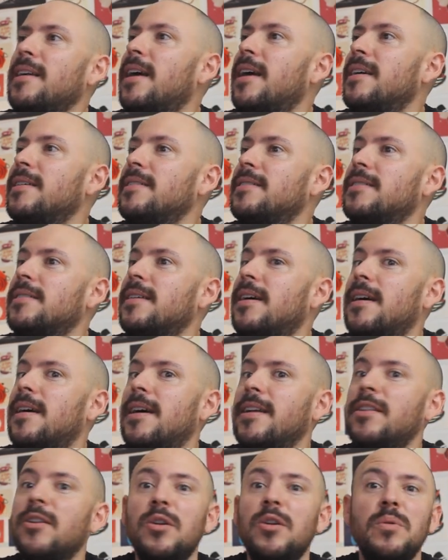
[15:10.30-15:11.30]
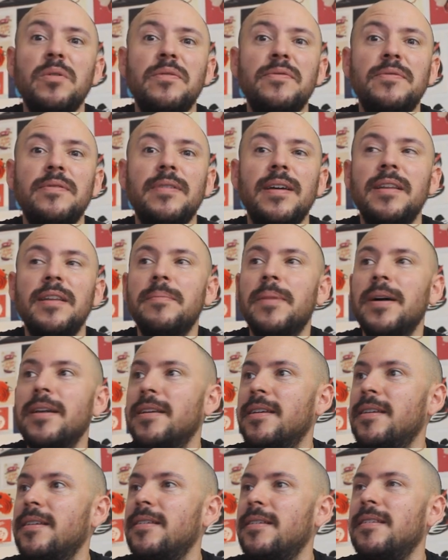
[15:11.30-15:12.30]
guys. Uh, I don't know if
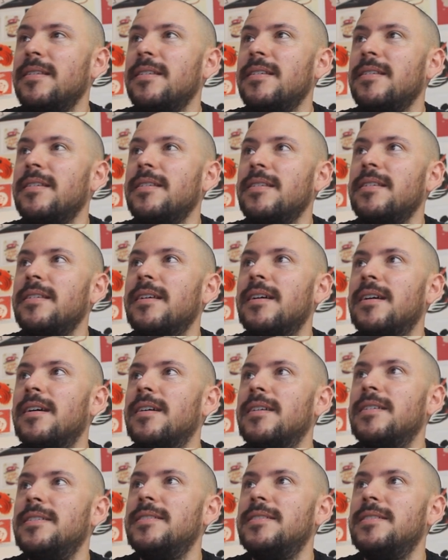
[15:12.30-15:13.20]
anybody uh,